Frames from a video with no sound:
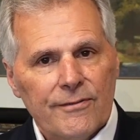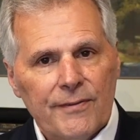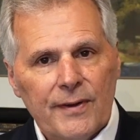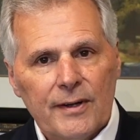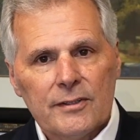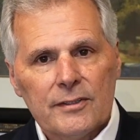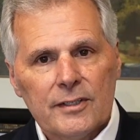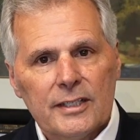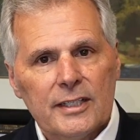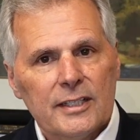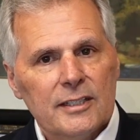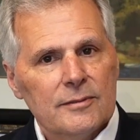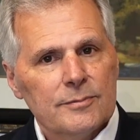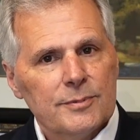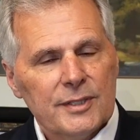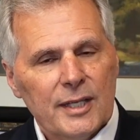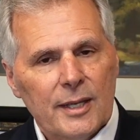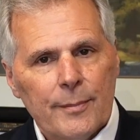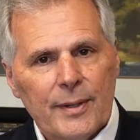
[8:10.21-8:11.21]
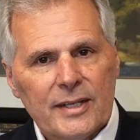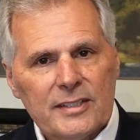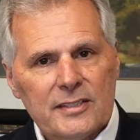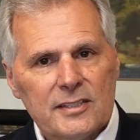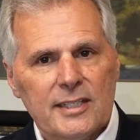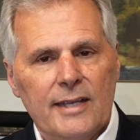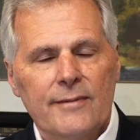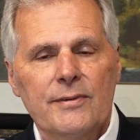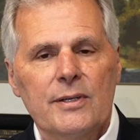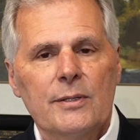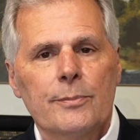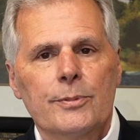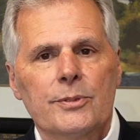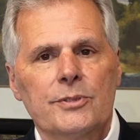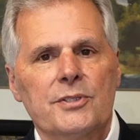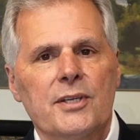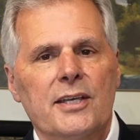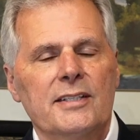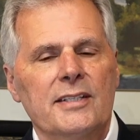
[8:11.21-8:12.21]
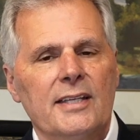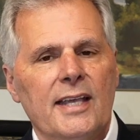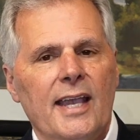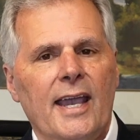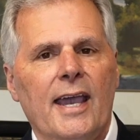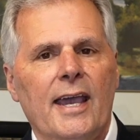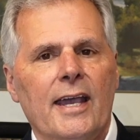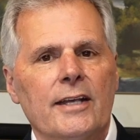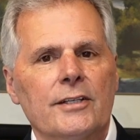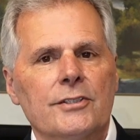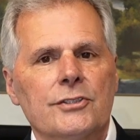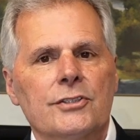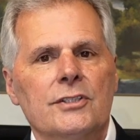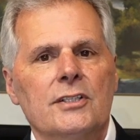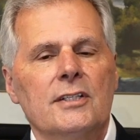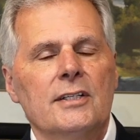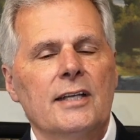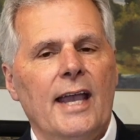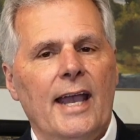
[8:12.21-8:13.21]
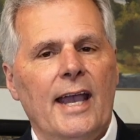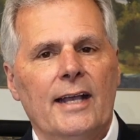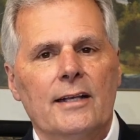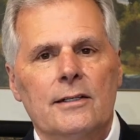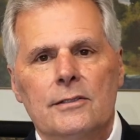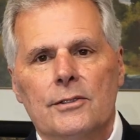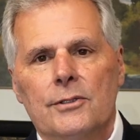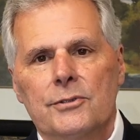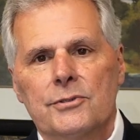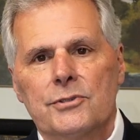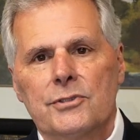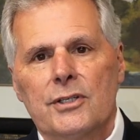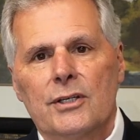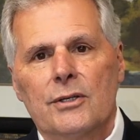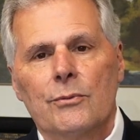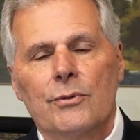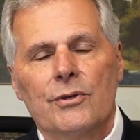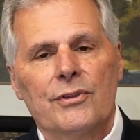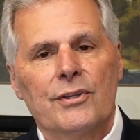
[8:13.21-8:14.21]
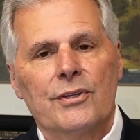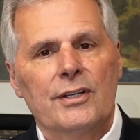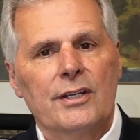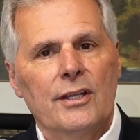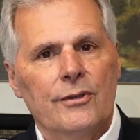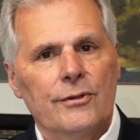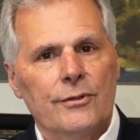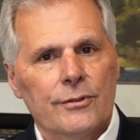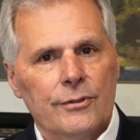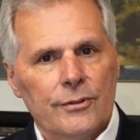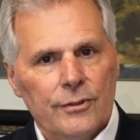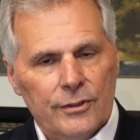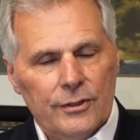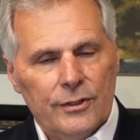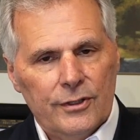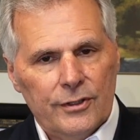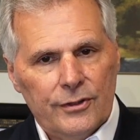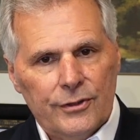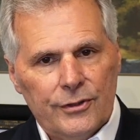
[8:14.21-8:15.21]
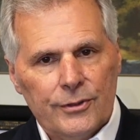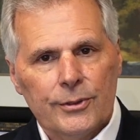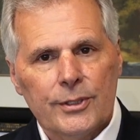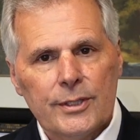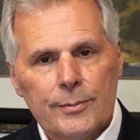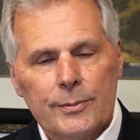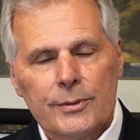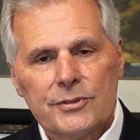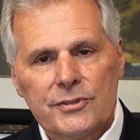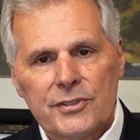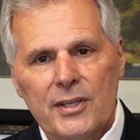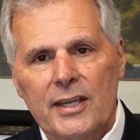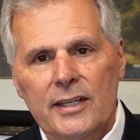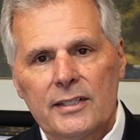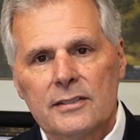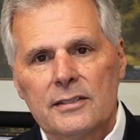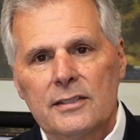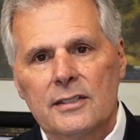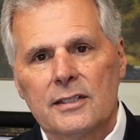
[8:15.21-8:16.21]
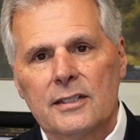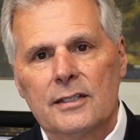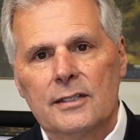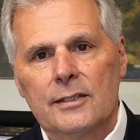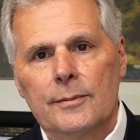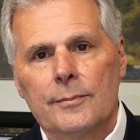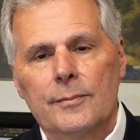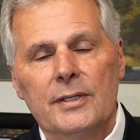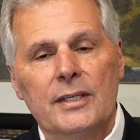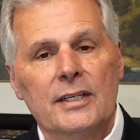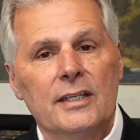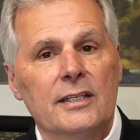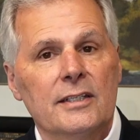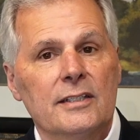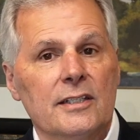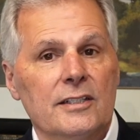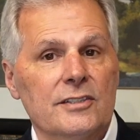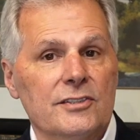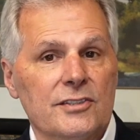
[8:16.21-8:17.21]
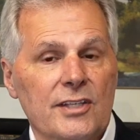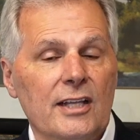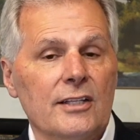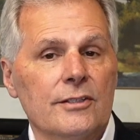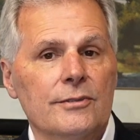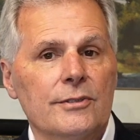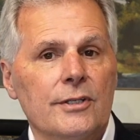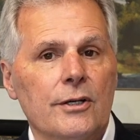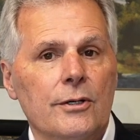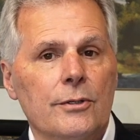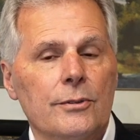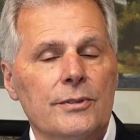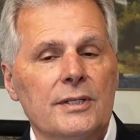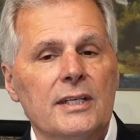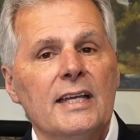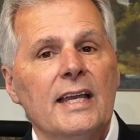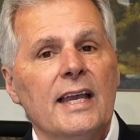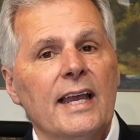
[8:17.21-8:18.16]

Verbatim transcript: fairly, say, about 70% cash at closing with another 30% uh, um, in a seller note.